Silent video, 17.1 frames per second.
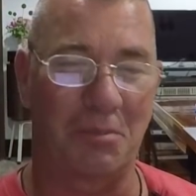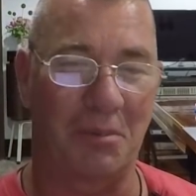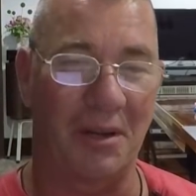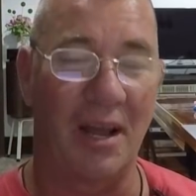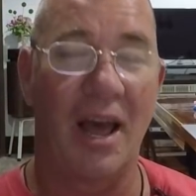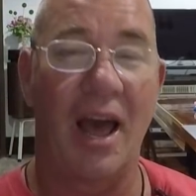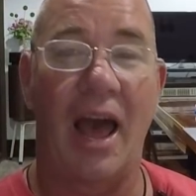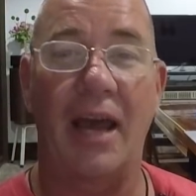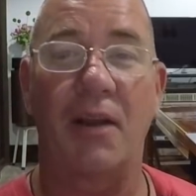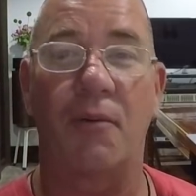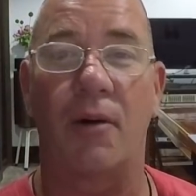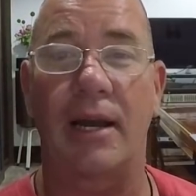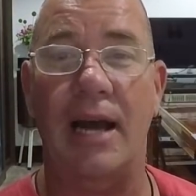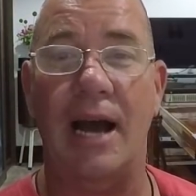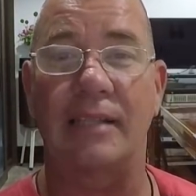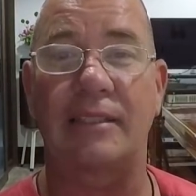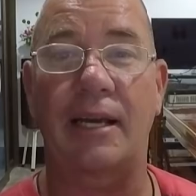But anyway
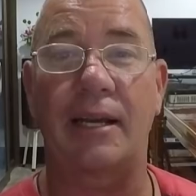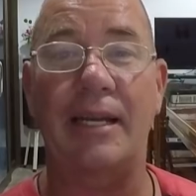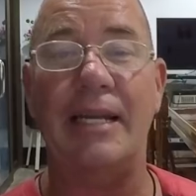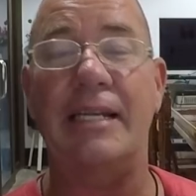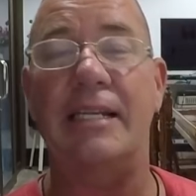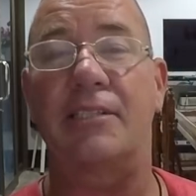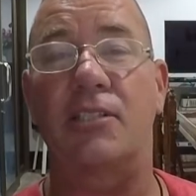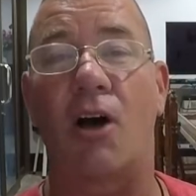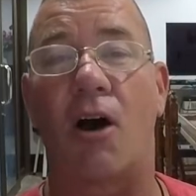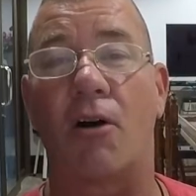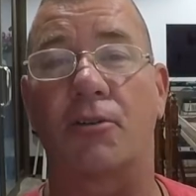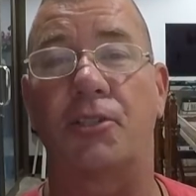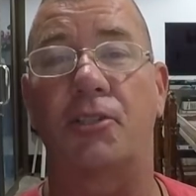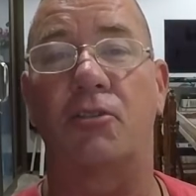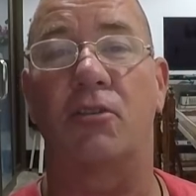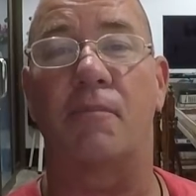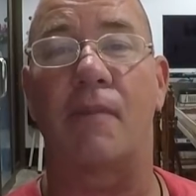guys, I need to talk
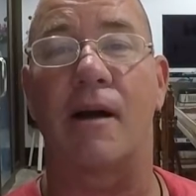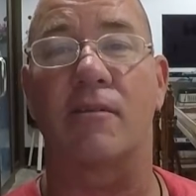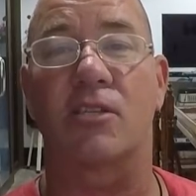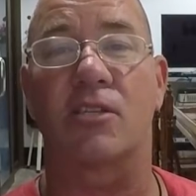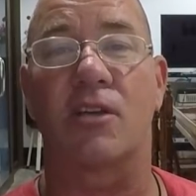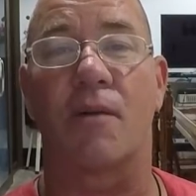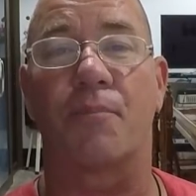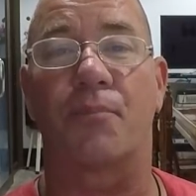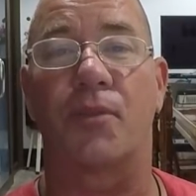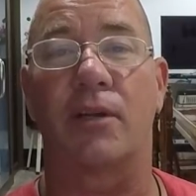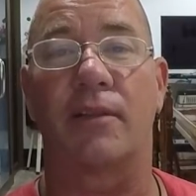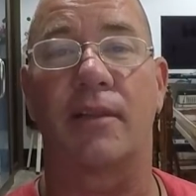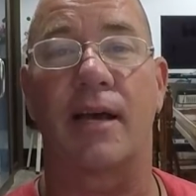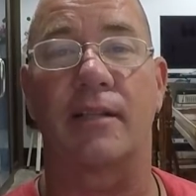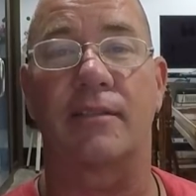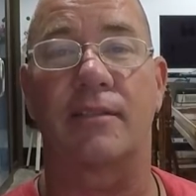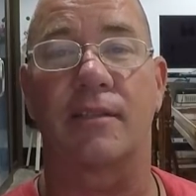to you about something
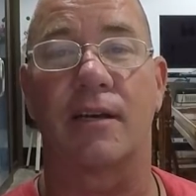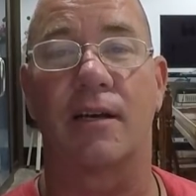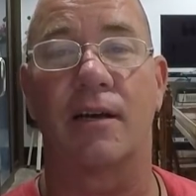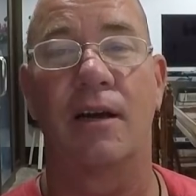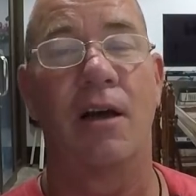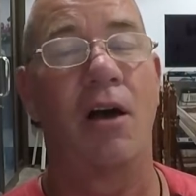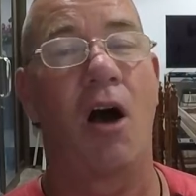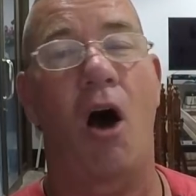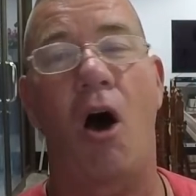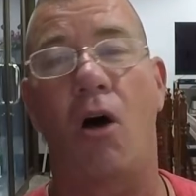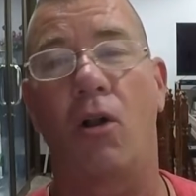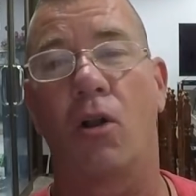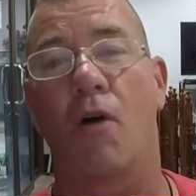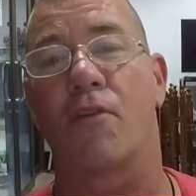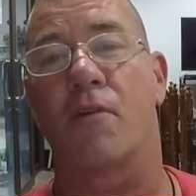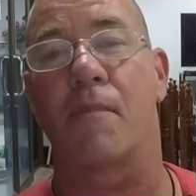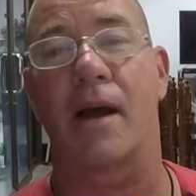that's all
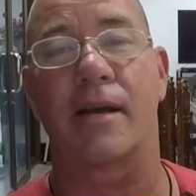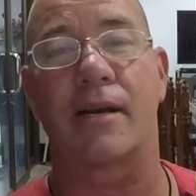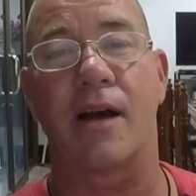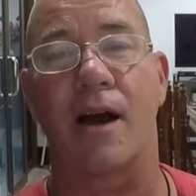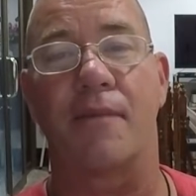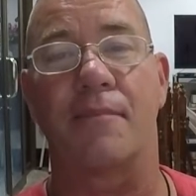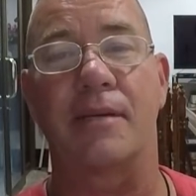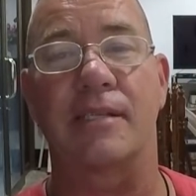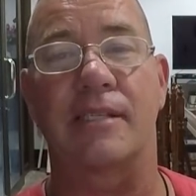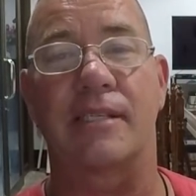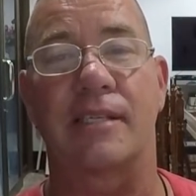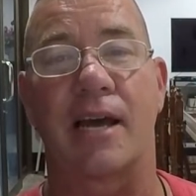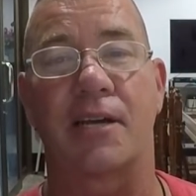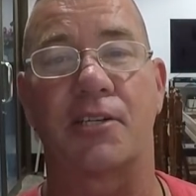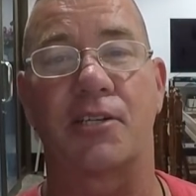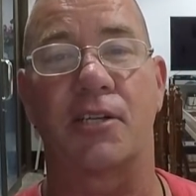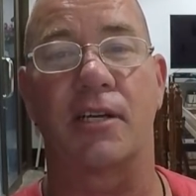over my comment
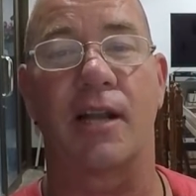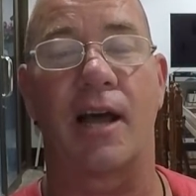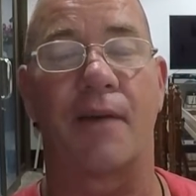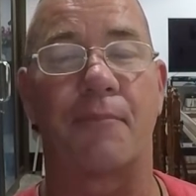section.